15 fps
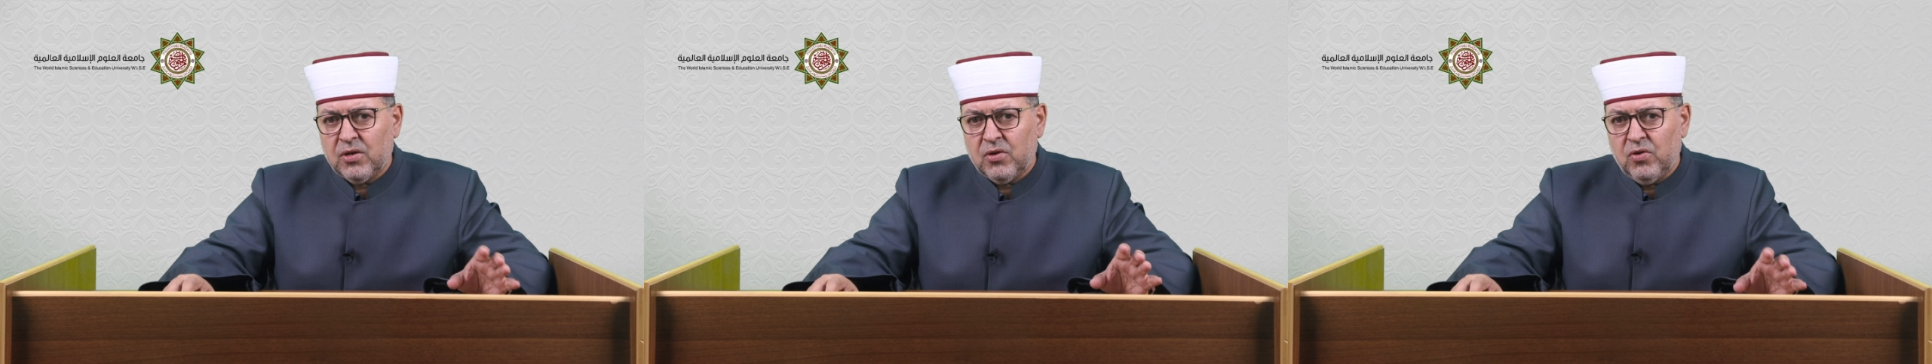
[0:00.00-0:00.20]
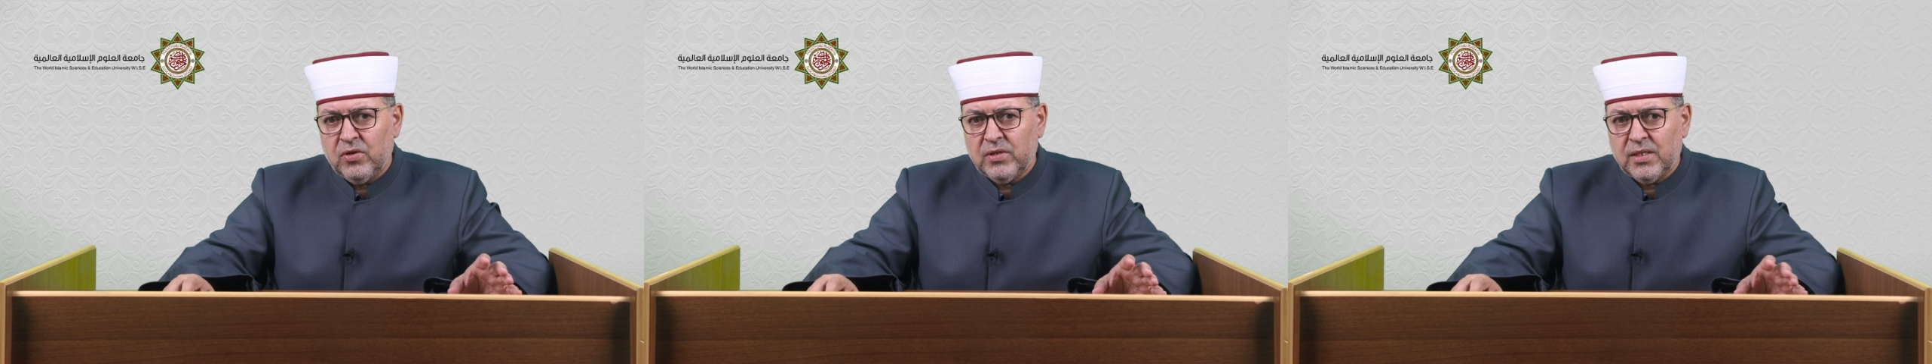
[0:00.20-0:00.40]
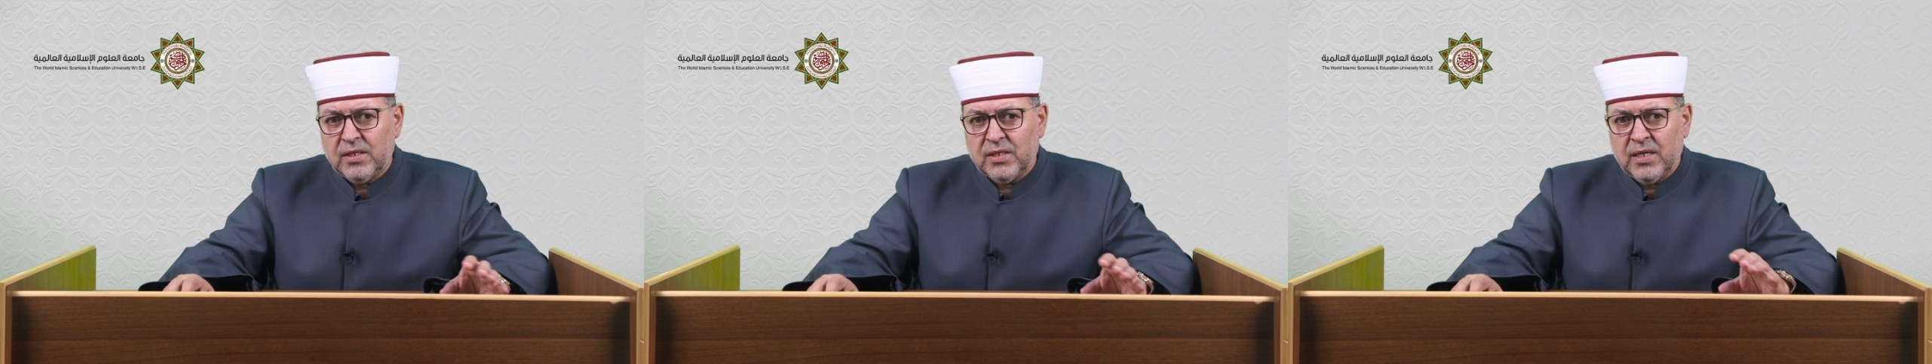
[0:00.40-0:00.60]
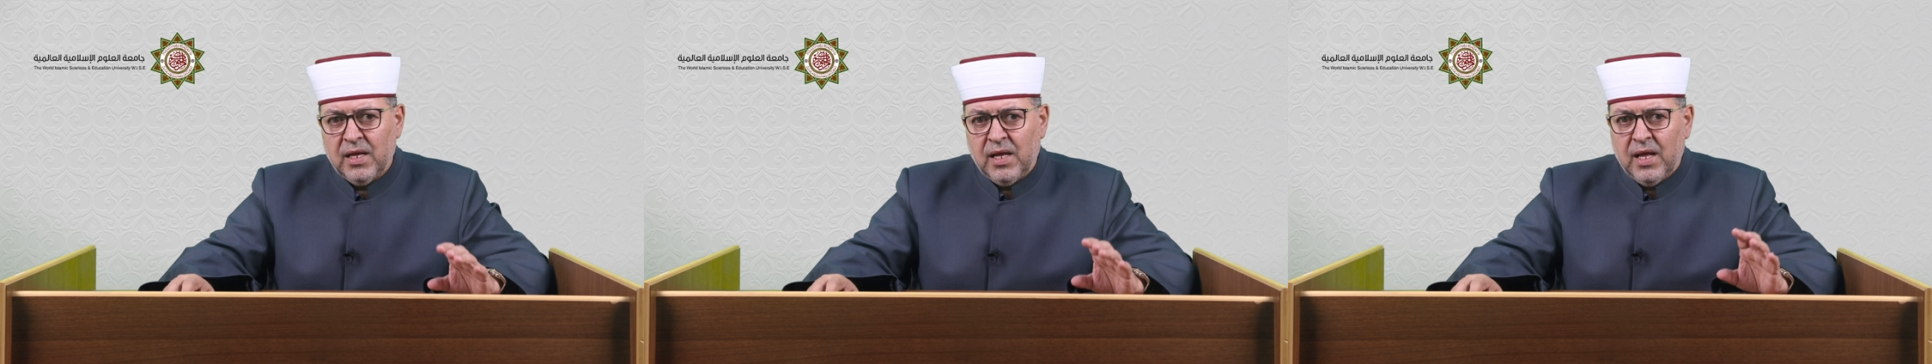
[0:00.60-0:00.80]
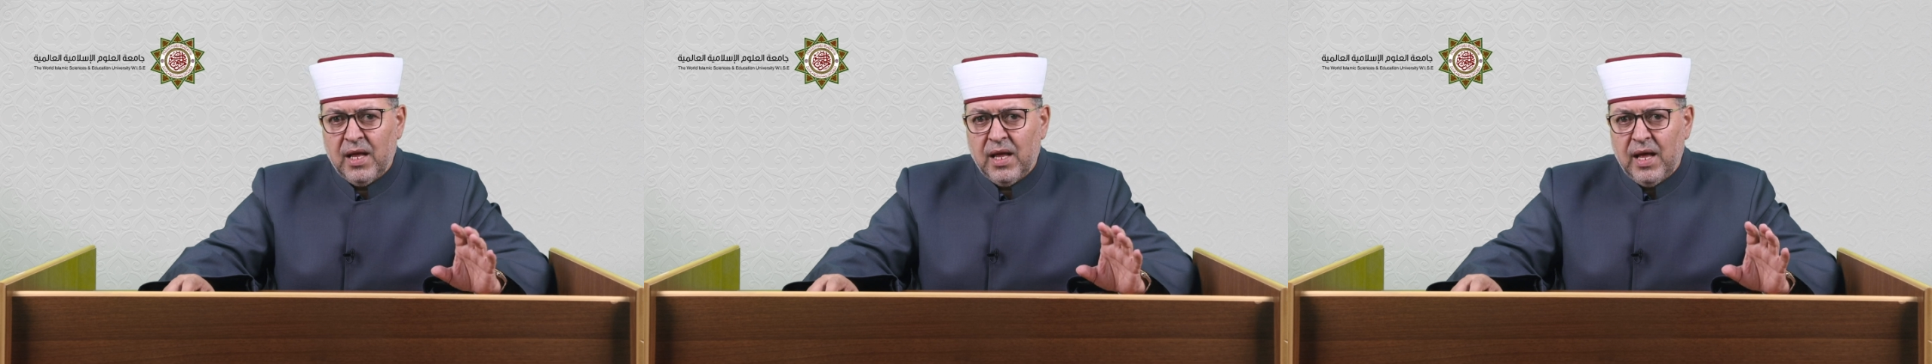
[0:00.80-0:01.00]
clauses
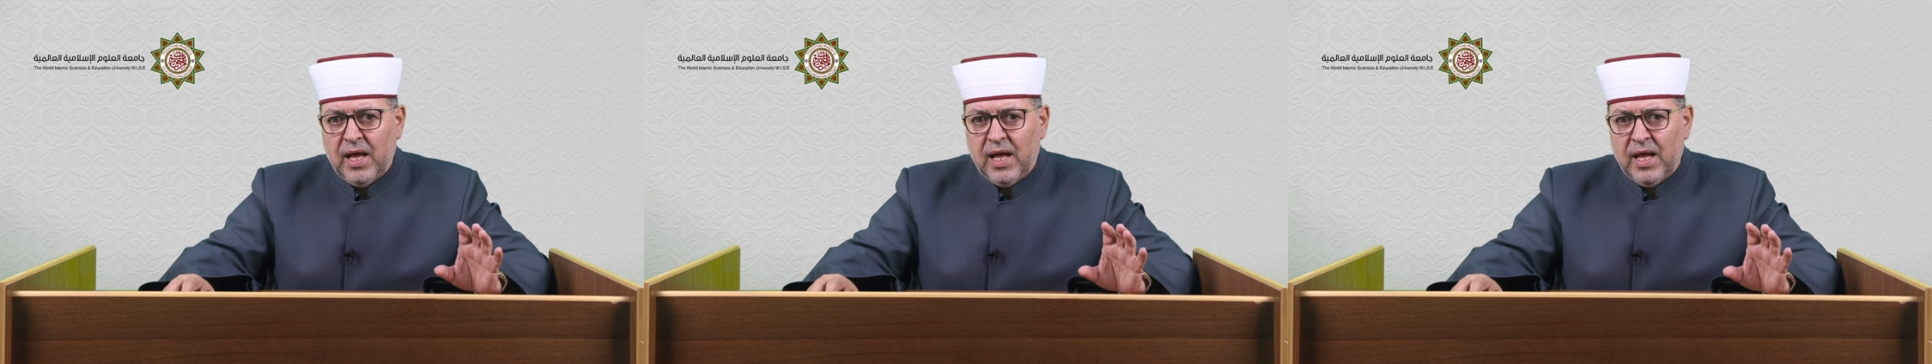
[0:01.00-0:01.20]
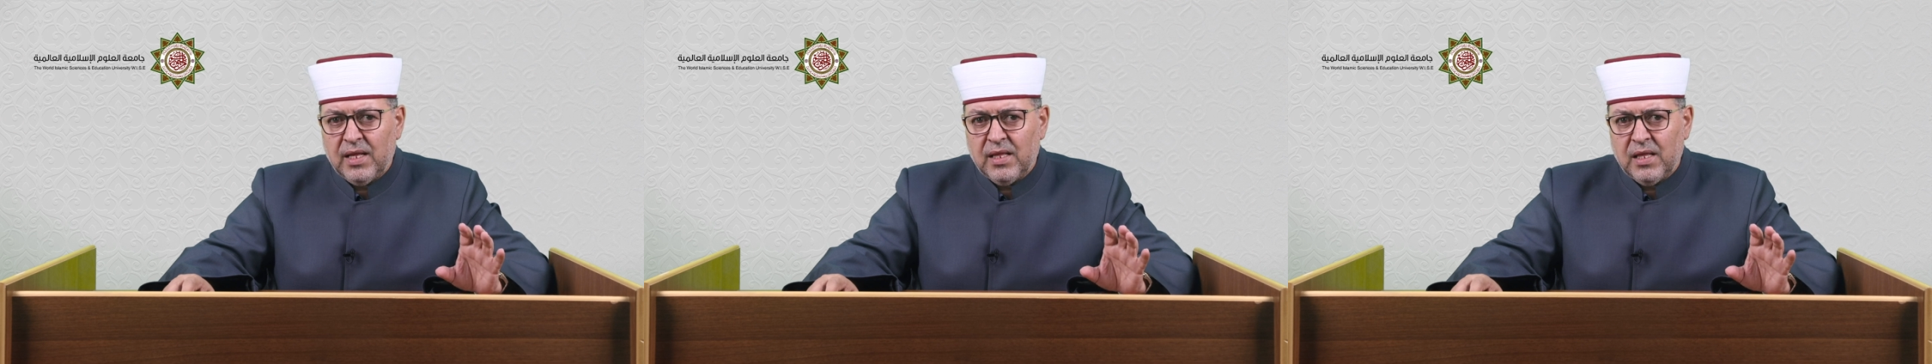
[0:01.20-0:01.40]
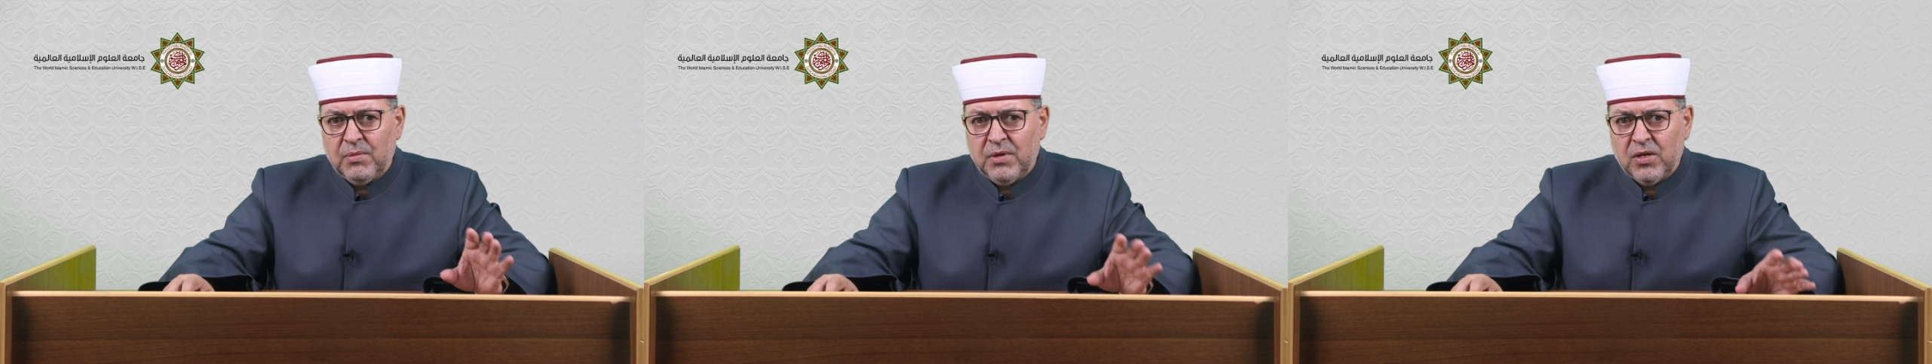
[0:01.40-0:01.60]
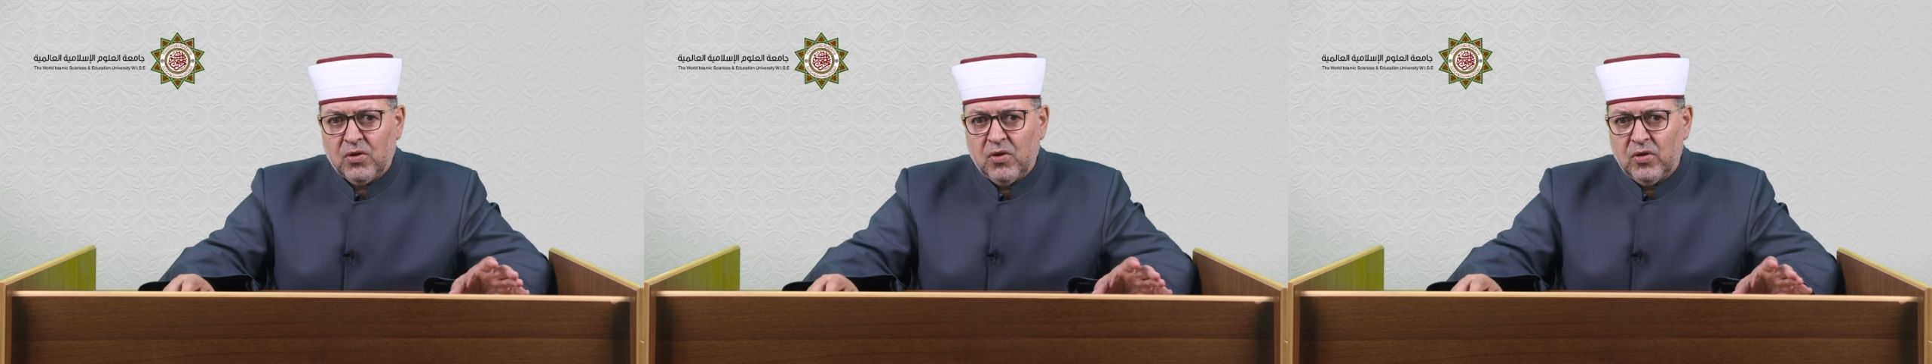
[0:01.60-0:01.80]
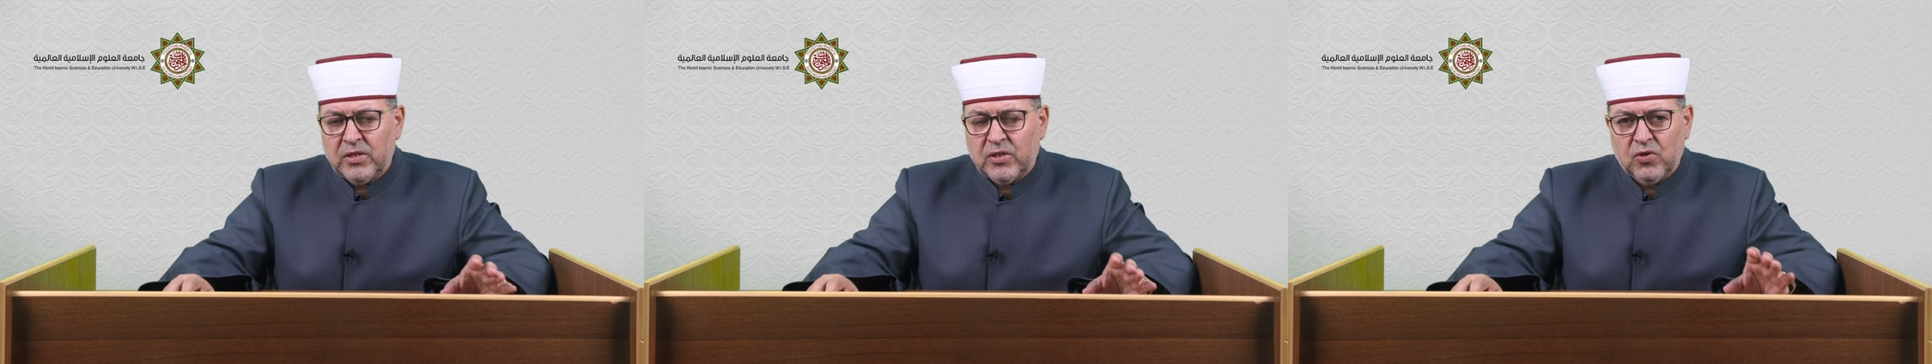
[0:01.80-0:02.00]
and the main
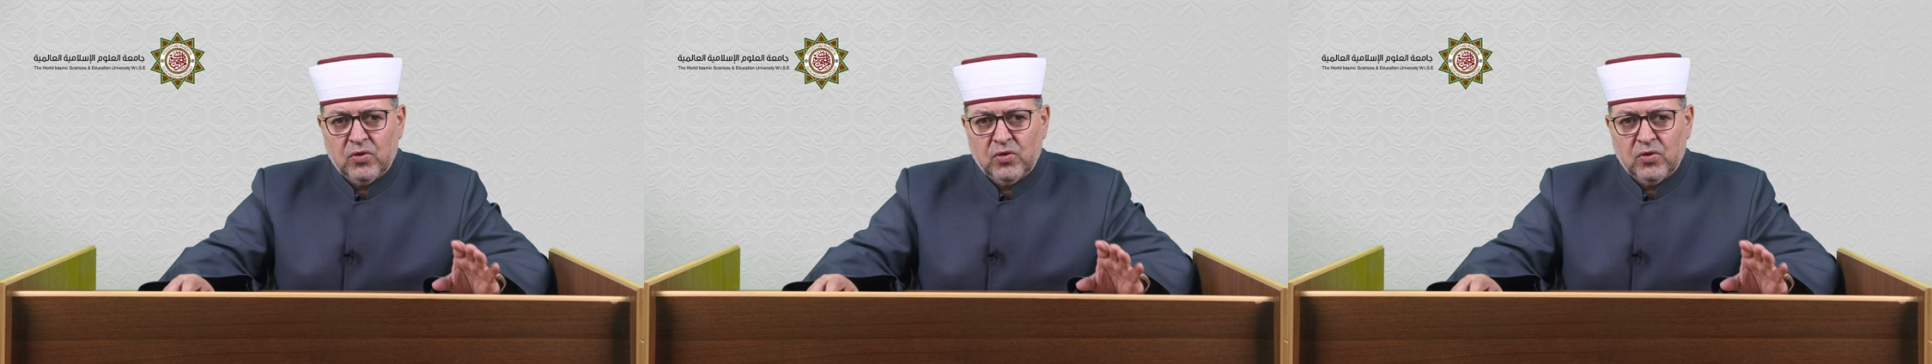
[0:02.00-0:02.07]
clause.